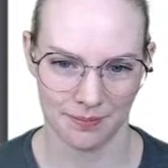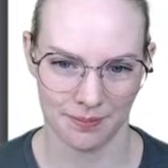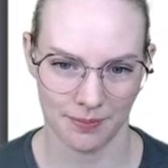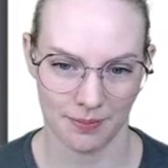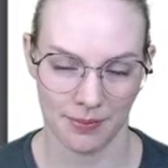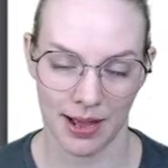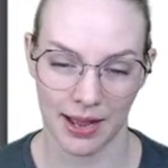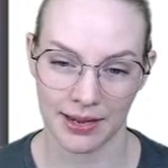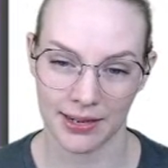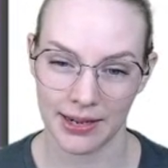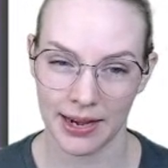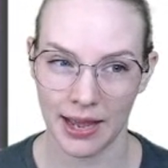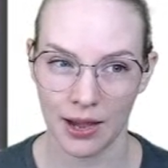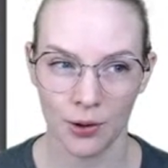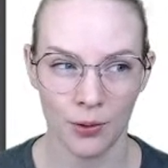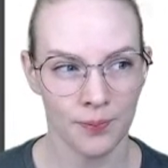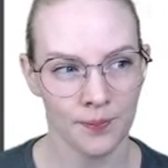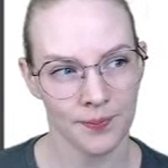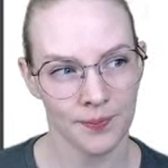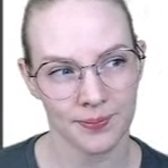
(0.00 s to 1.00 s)

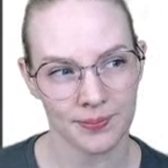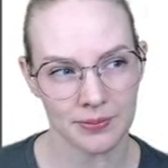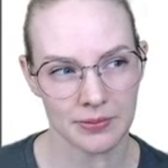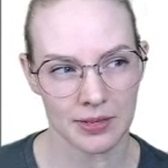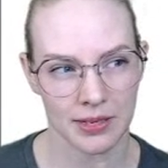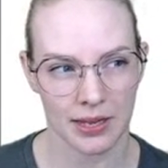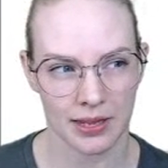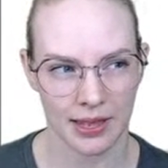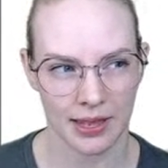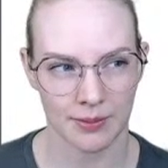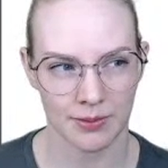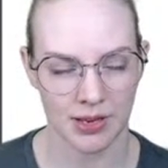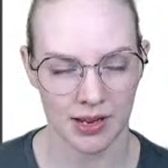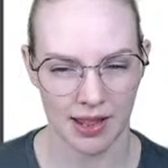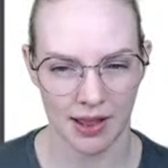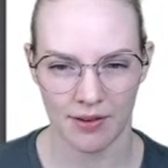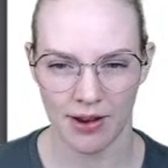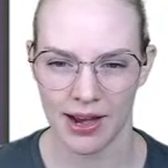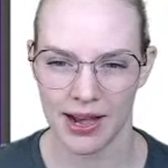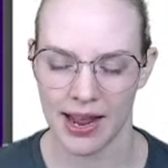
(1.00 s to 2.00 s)
Badenow, I think I'm saying
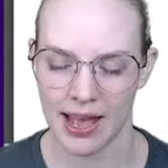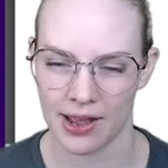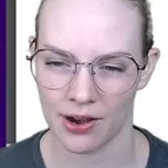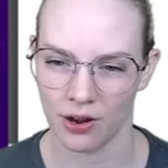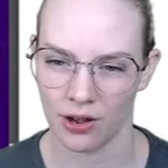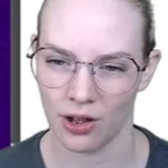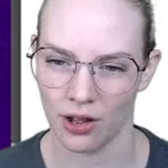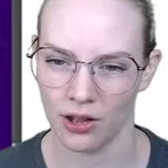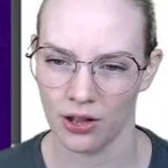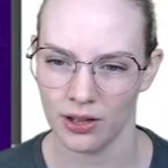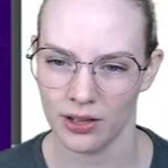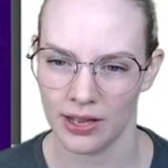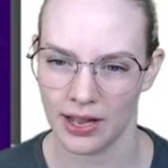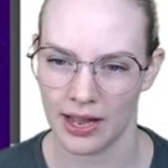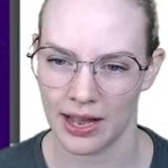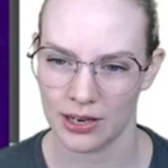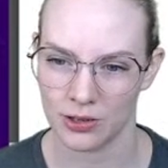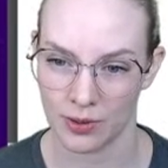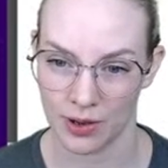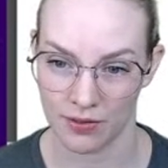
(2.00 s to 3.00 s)
that right, et al.,
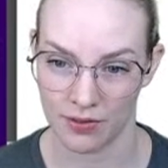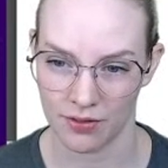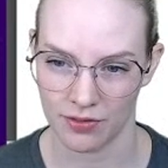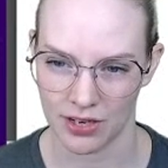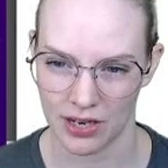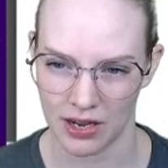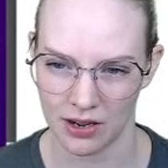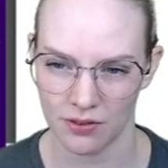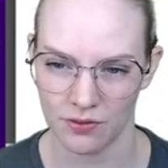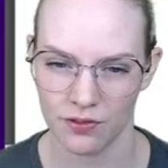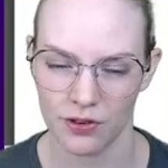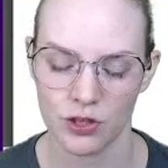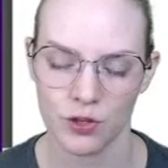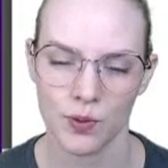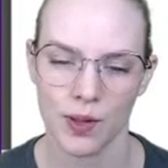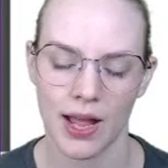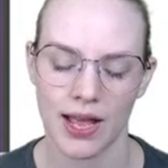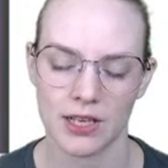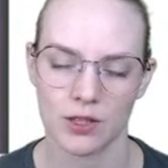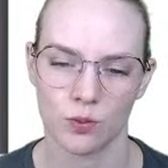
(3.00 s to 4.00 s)
2015,
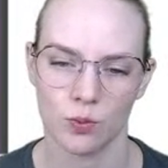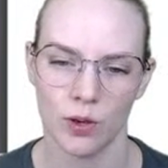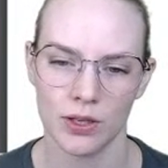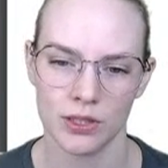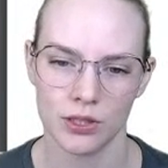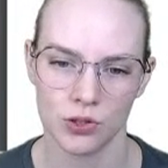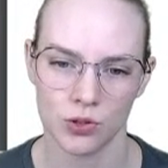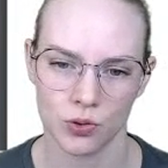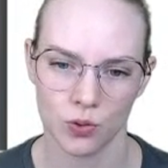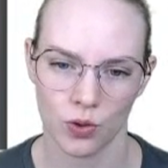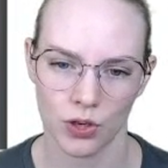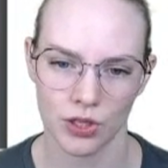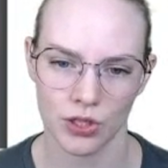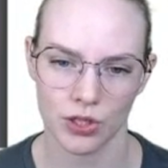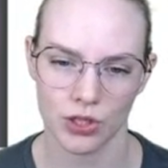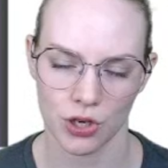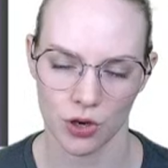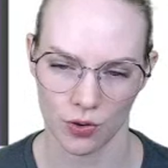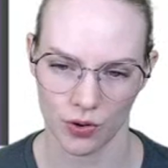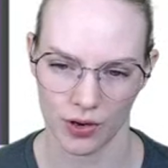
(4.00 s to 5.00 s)
visualize what source
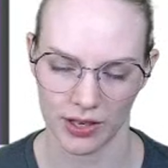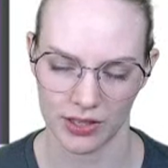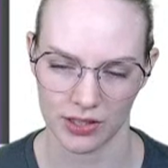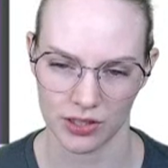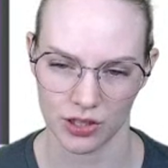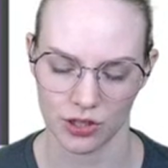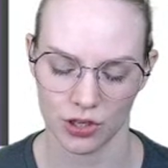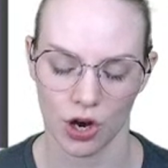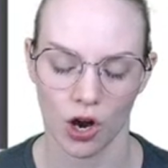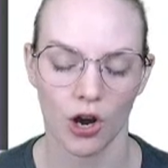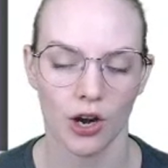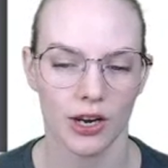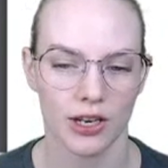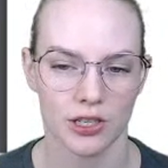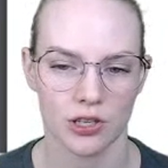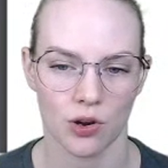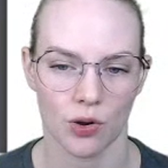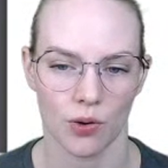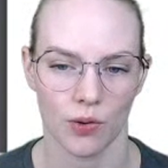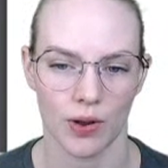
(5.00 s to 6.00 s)
tokens the target
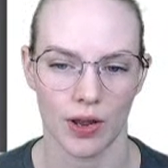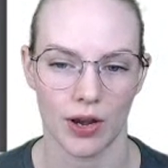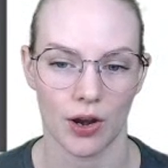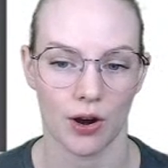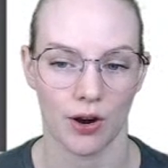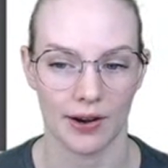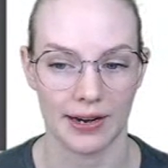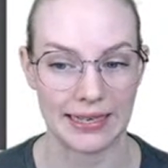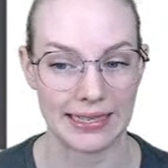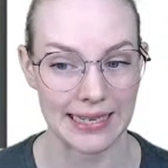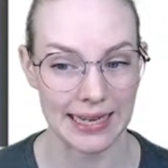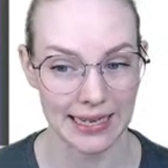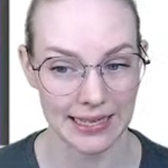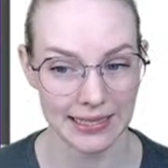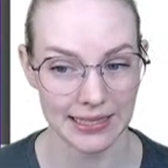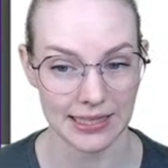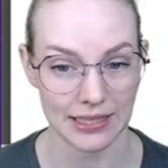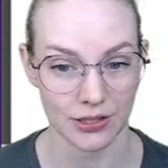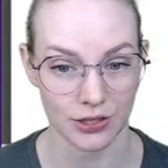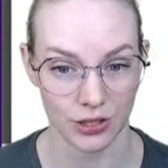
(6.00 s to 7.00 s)
token are
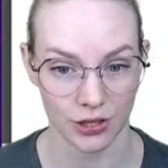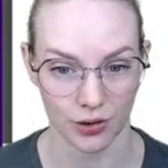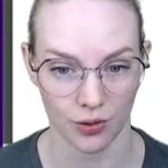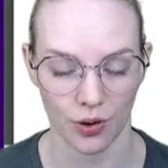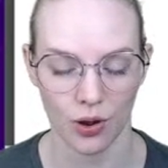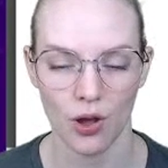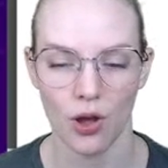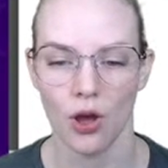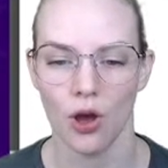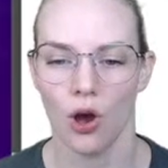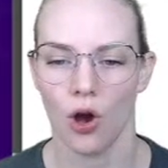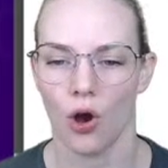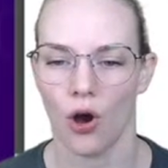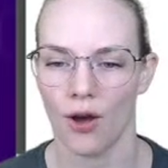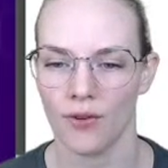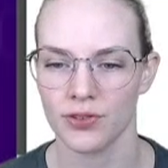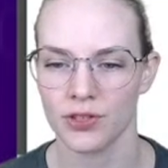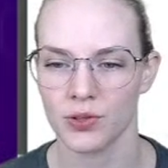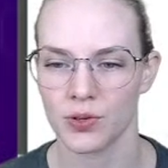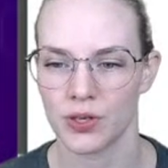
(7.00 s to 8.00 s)
attending to,
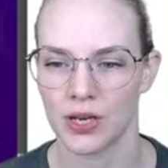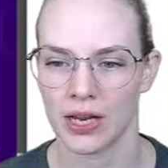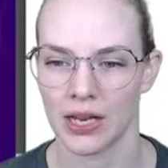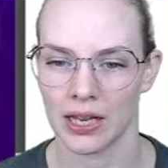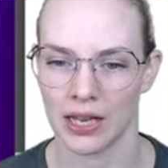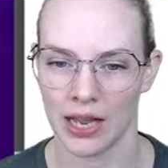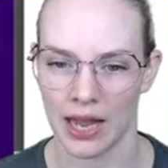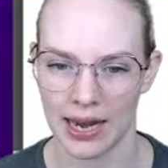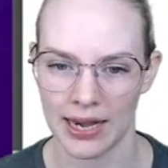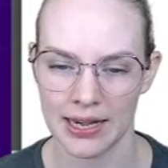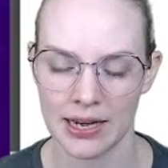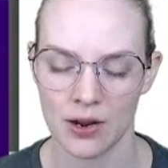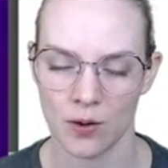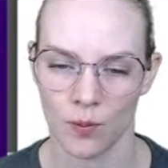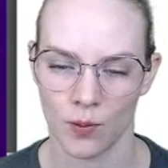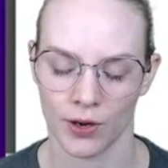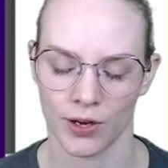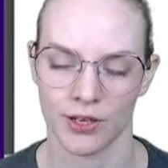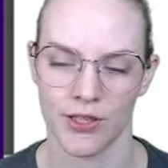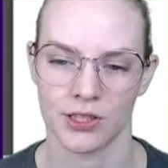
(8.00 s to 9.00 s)
often aligning
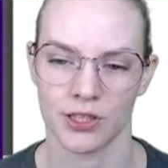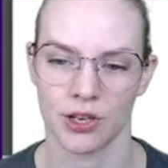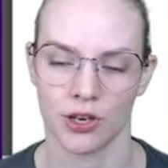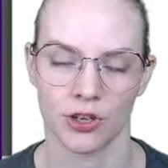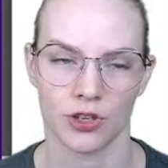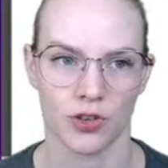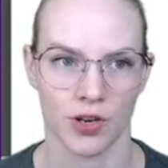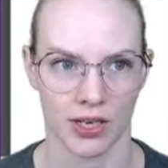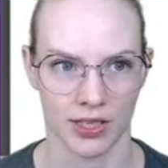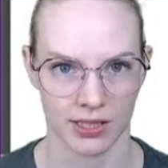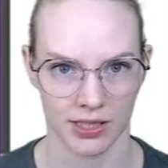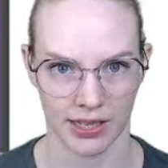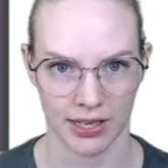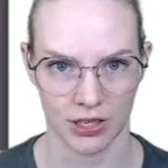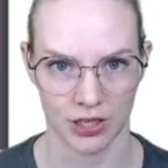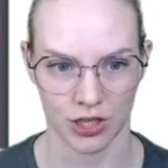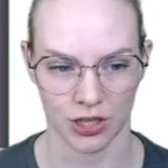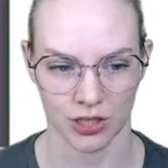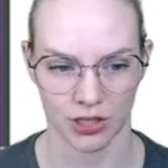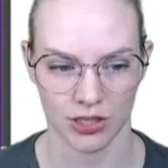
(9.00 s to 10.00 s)
words that are
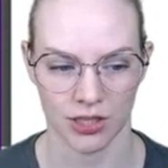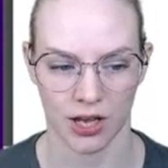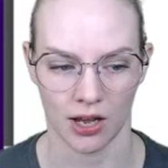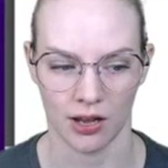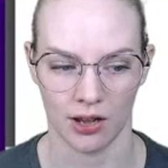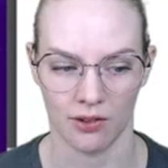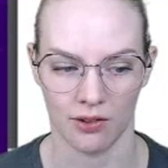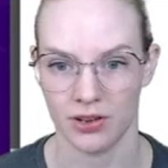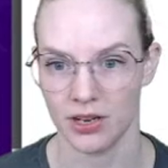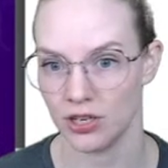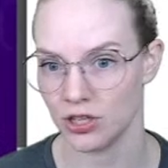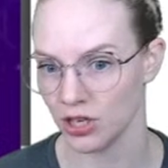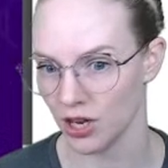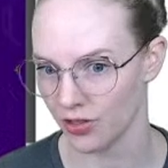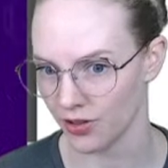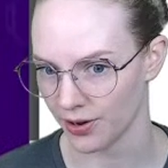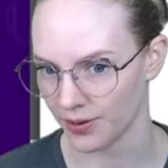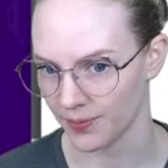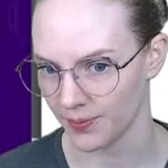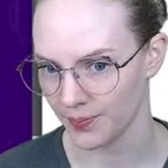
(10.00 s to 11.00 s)
translations of each other.